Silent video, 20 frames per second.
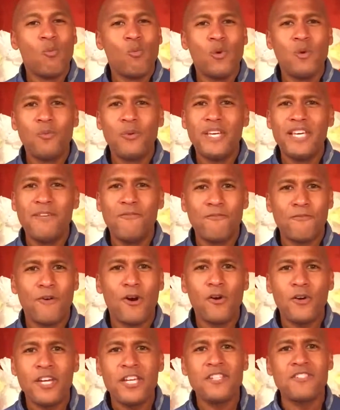When we
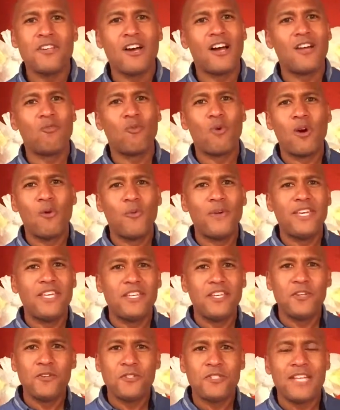focus on what
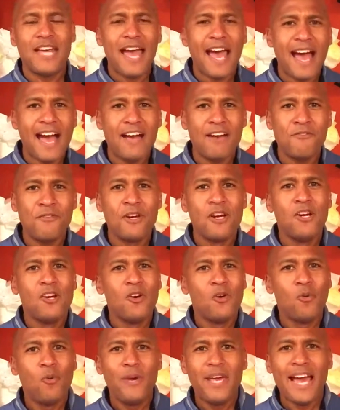we used to have,